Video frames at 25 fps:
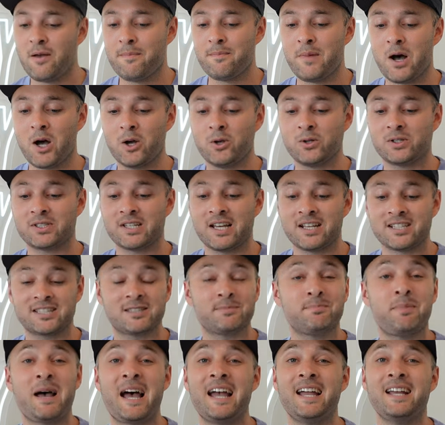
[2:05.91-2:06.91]

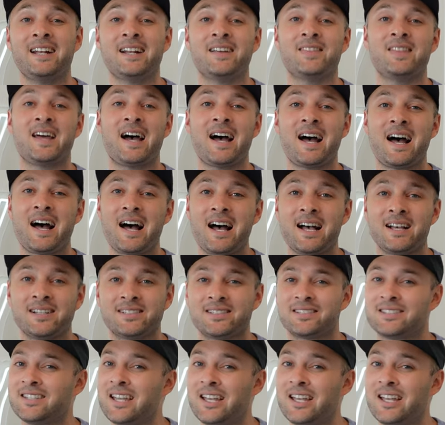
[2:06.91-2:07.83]
Moses, Payne in the Haas,